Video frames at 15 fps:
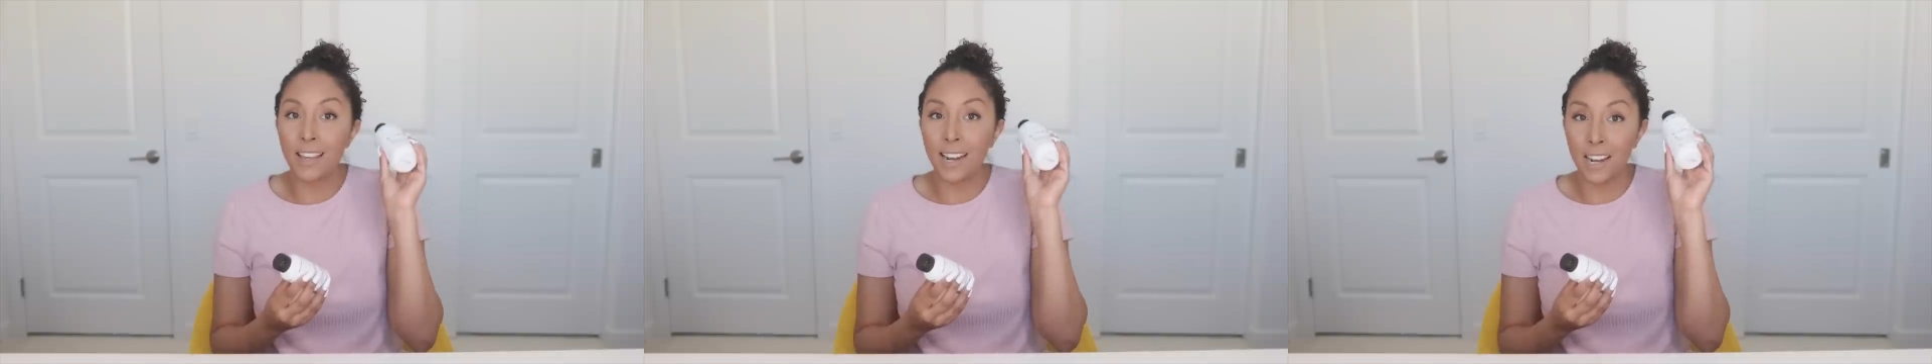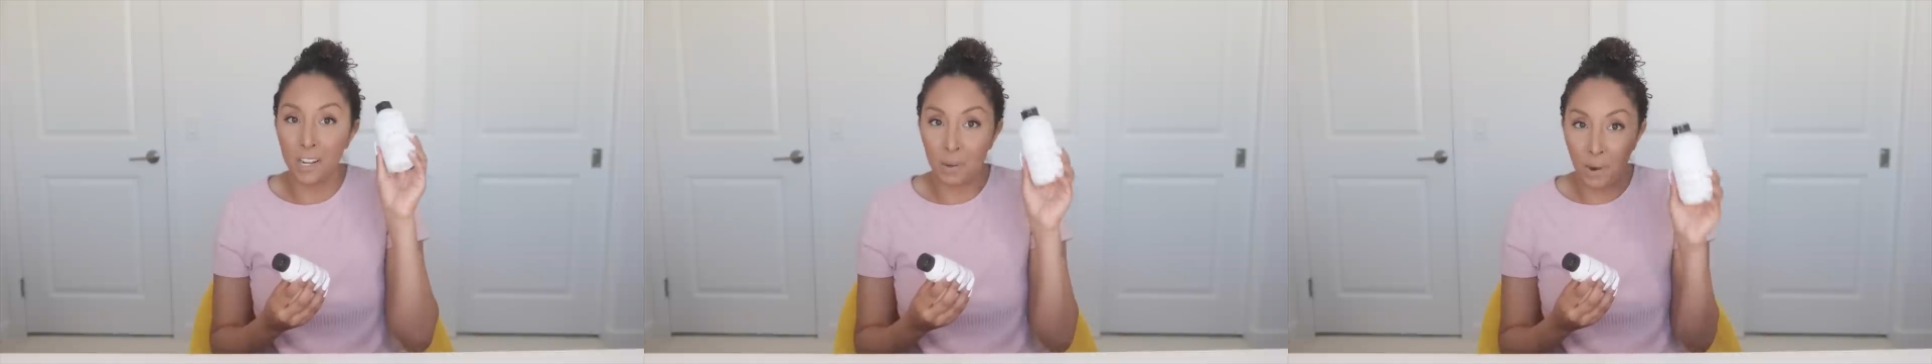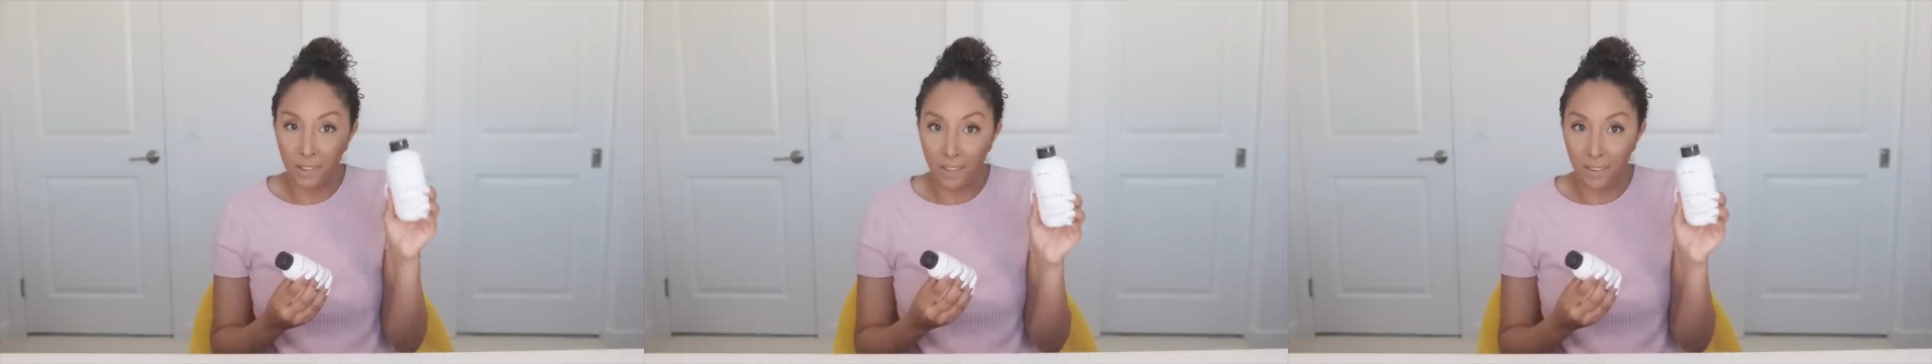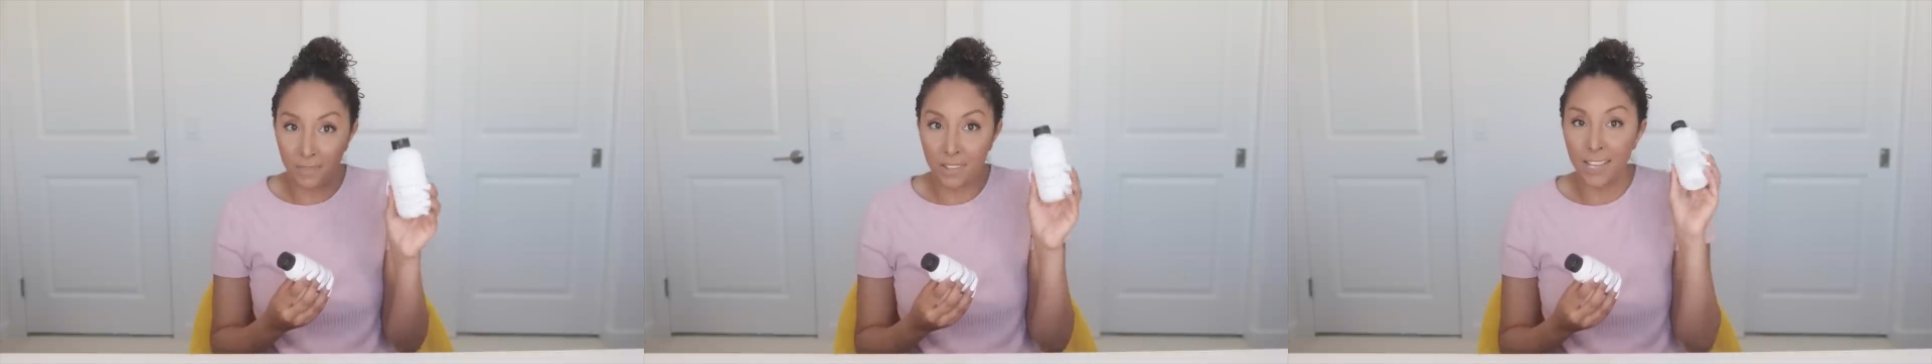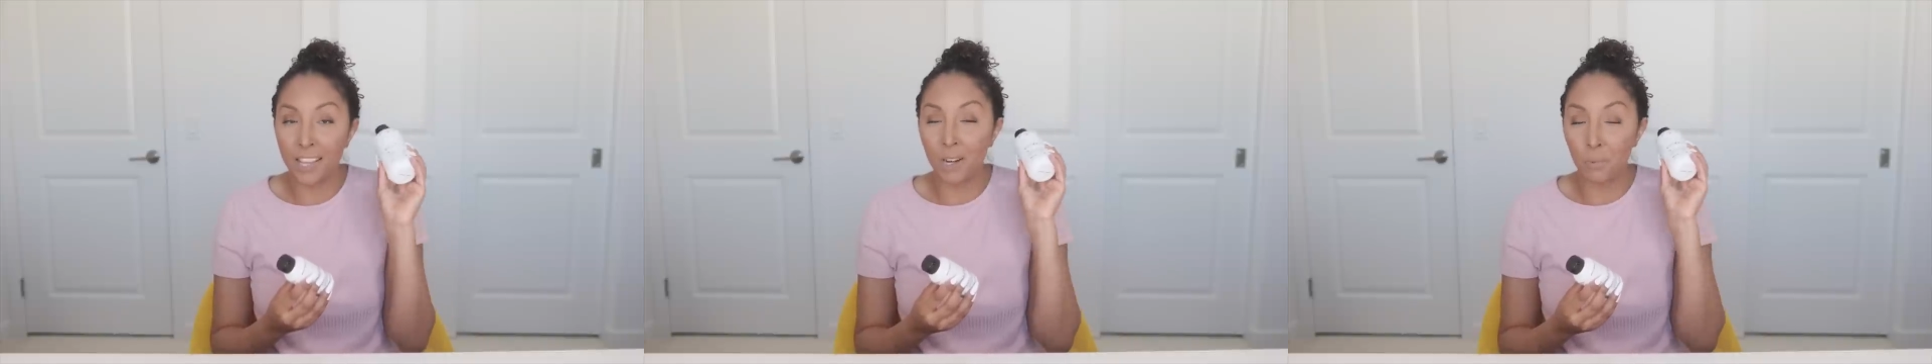and I know I love
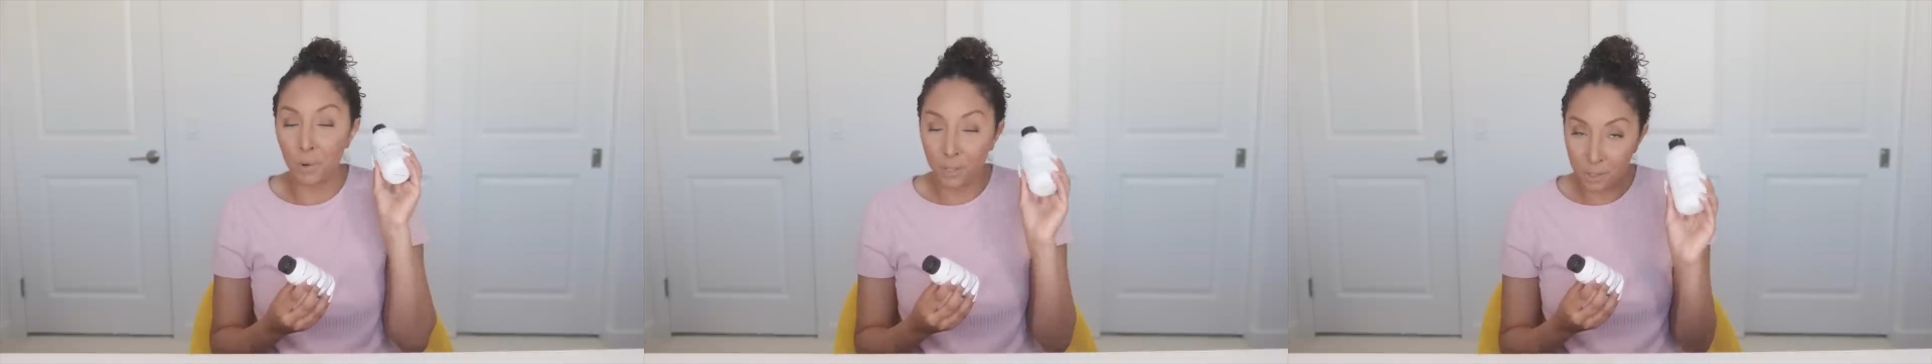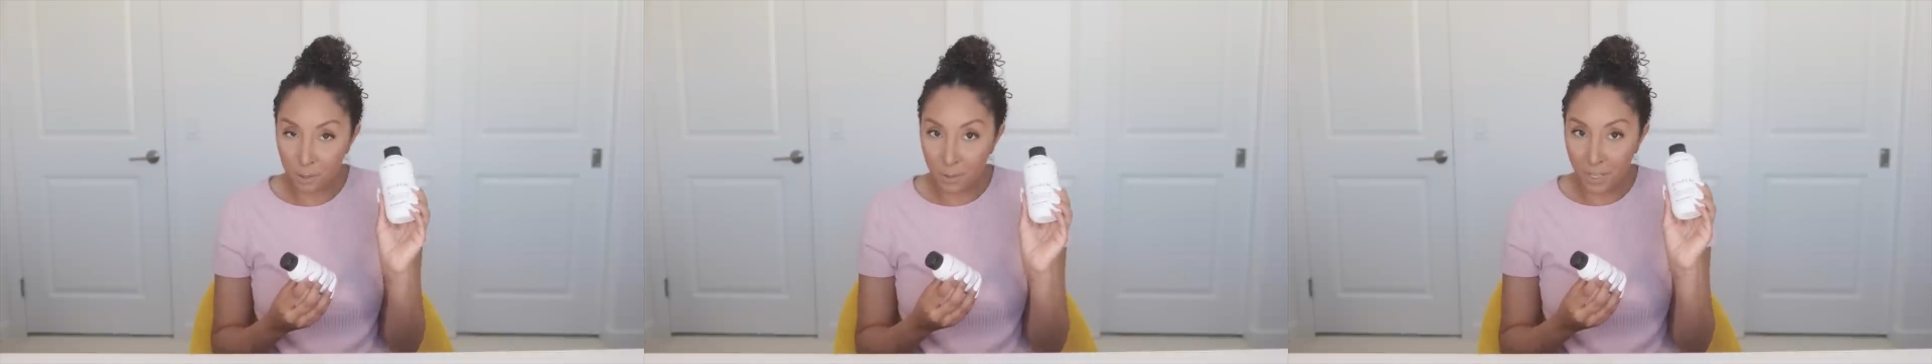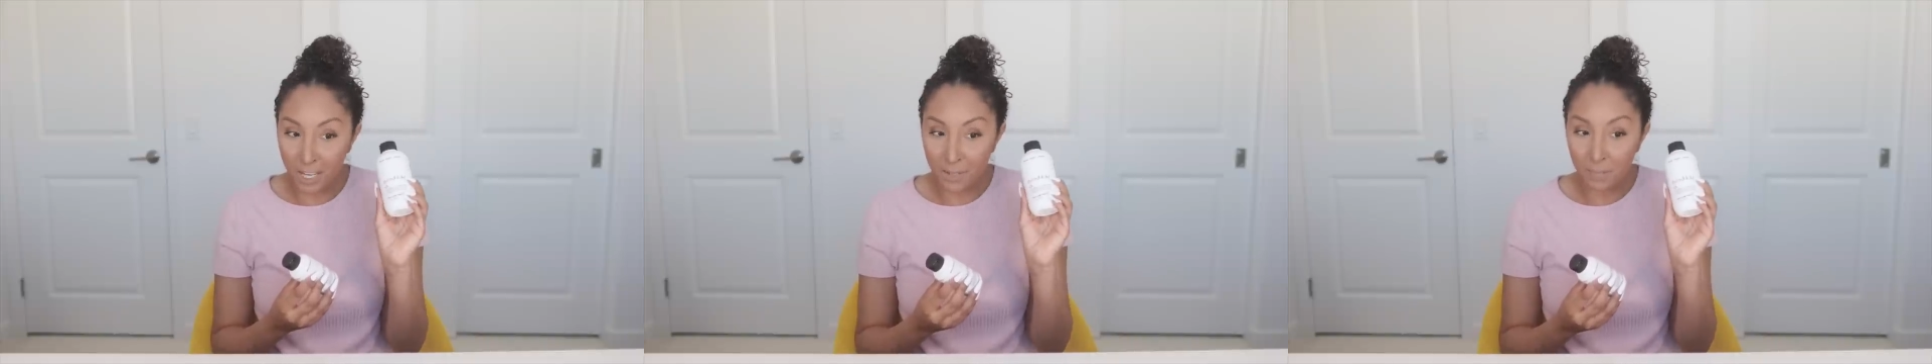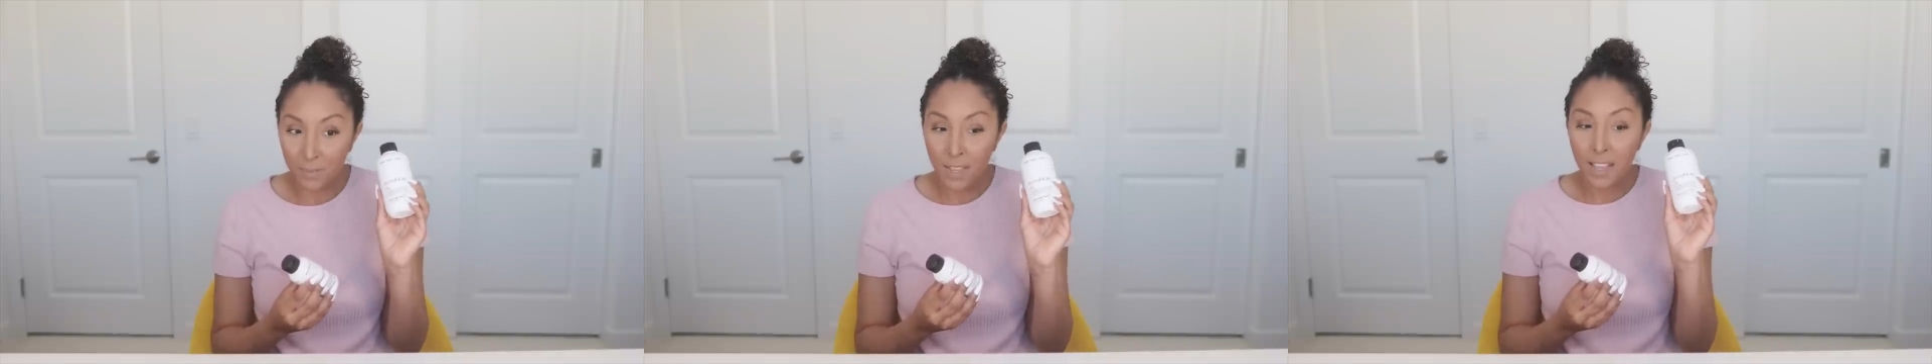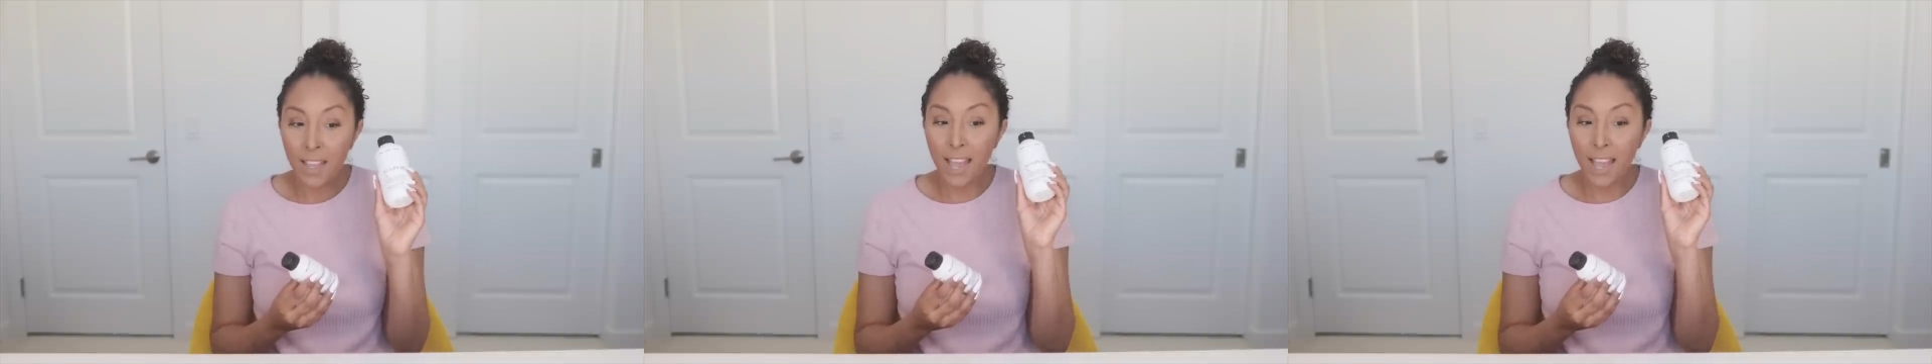it and it works great.